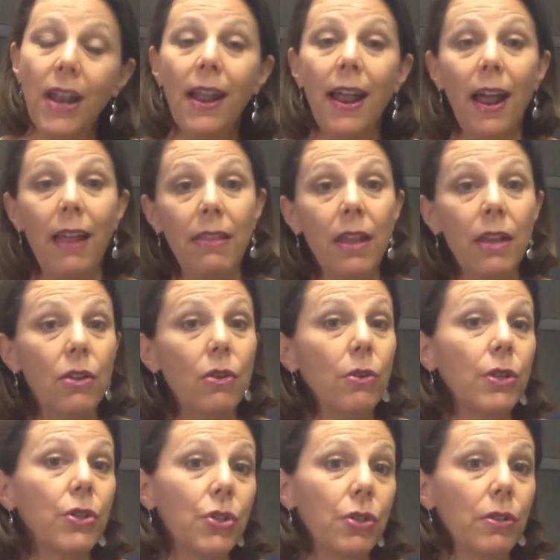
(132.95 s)
and that your
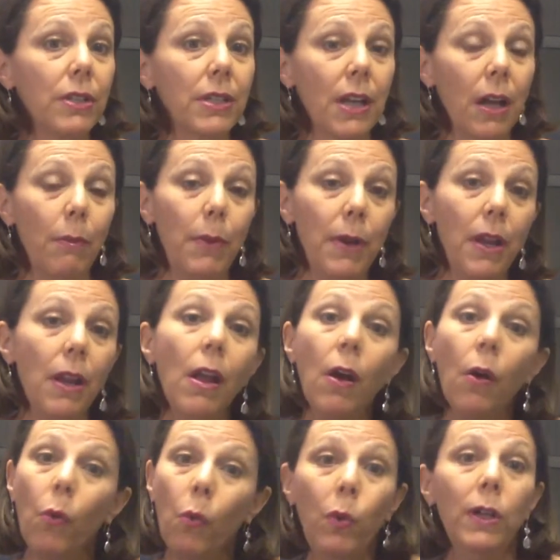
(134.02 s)
insurance company
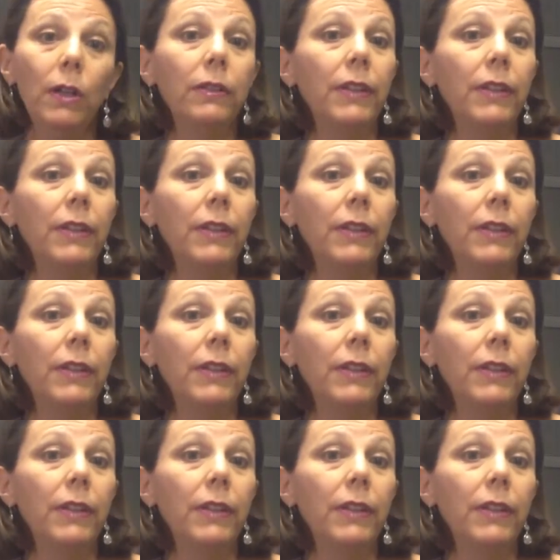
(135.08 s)
will